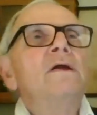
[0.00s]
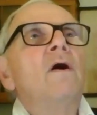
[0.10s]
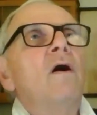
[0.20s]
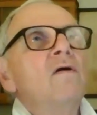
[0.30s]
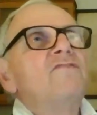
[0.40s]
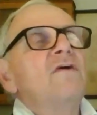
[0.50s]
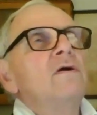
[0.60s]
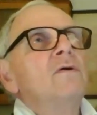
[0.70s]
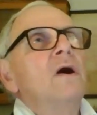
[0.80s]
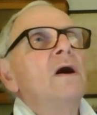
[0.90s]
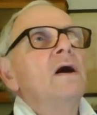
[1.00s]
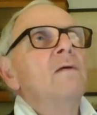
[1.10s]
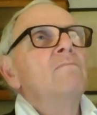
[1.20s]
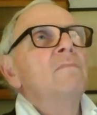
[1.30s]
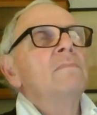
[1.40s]
And
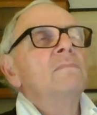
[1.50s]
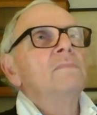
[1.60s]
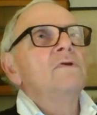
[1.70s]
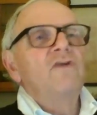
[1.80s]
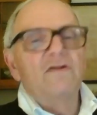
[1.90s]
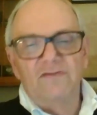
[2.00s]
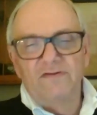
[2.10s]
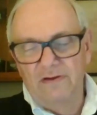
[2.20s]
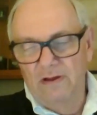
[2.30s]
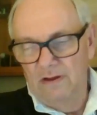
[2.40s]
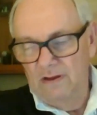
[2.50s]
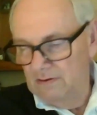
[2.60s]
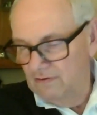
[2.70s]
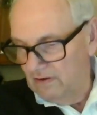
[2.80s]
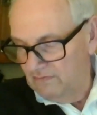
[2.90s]
also, just
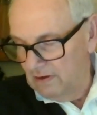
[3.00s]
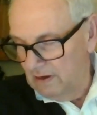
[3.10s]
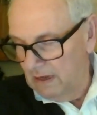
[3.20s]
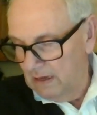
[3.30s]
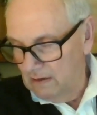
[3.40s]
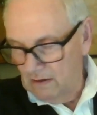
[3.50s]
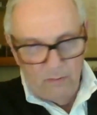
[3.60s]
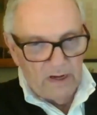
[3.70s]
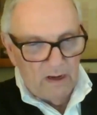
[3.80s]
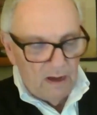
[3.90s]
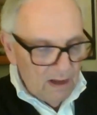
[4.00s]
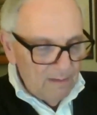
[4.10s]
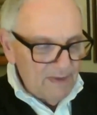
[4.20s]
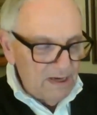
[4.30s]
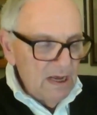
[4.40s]
again, a quick
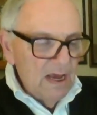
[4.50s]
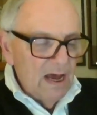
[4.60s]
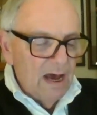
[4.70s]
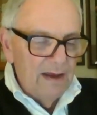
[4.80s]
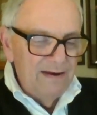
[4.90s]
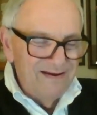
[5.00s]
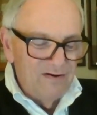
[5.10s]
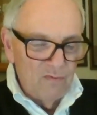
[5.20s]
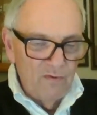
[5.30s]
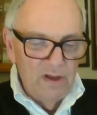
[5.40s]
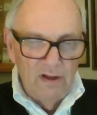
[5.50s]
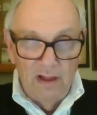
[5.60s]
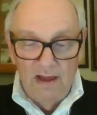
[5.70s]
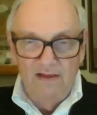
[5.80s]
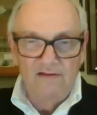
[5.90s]
comment. I didn't
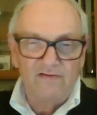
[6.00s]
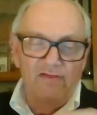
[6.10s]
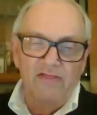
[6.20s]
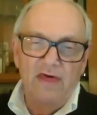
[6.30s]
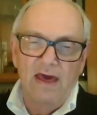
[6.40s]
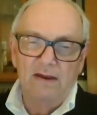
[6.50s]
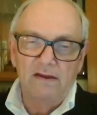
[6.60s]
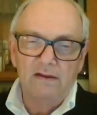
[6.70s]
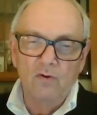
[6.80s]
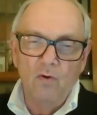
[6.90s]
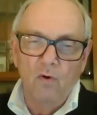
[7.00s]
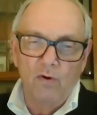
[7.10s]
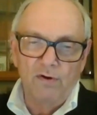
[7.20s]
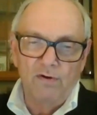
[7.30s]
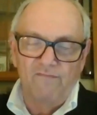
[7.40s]
realize that in
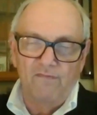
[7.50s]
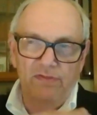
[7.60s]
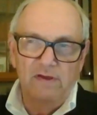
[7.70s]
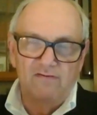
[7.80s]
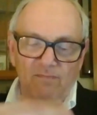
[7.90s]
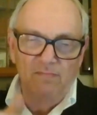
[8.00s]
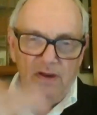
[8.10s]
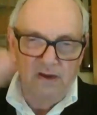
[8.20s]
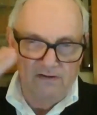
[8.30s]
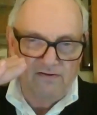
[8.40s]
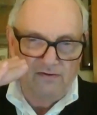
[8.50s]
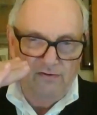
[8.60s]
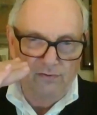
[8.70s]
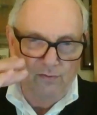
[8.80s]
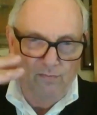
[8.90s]
order for these minutes
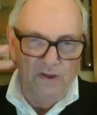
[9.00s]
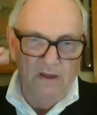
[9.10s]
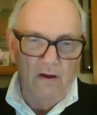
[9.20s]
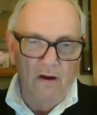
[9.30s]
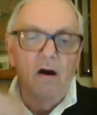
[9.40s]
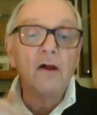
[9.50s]
to be